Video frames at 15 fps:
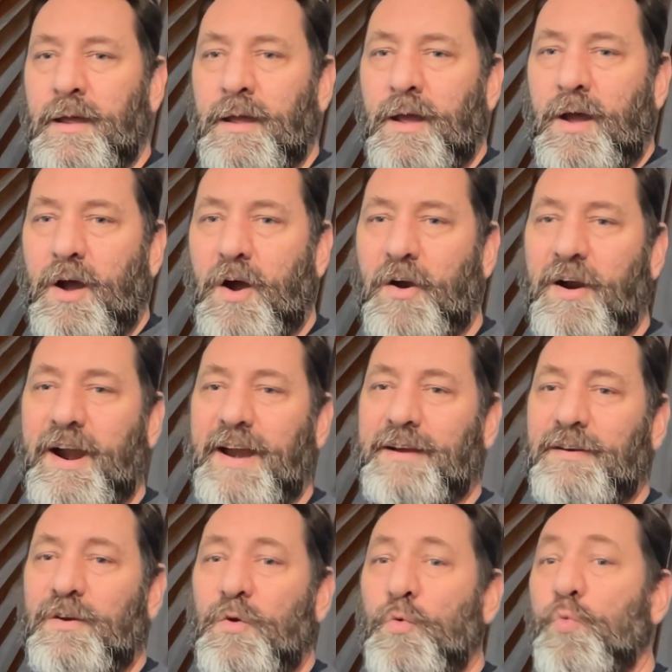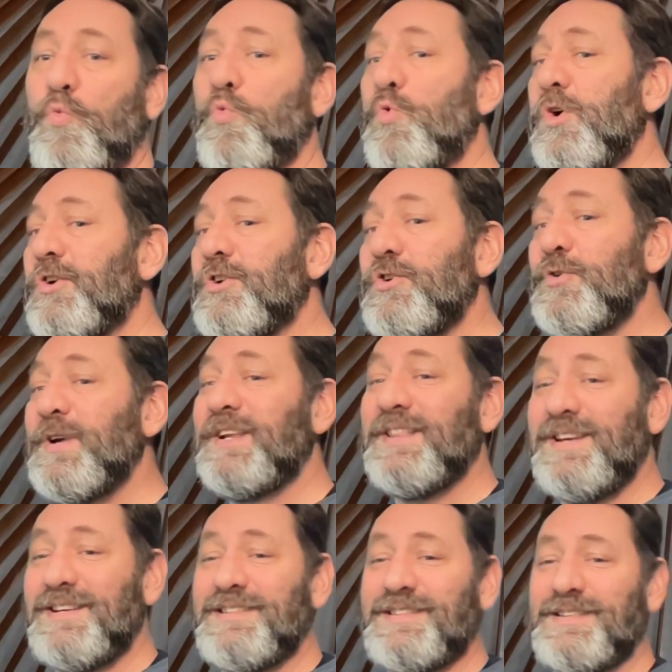All right, we're doing
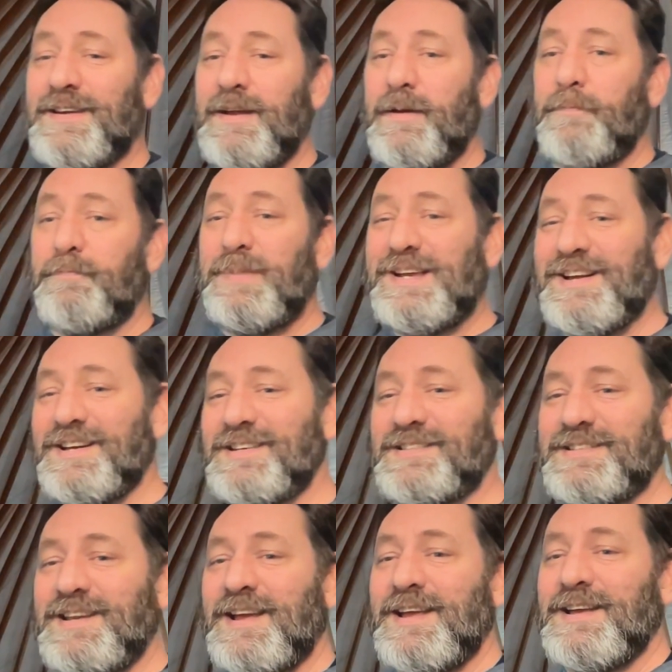this because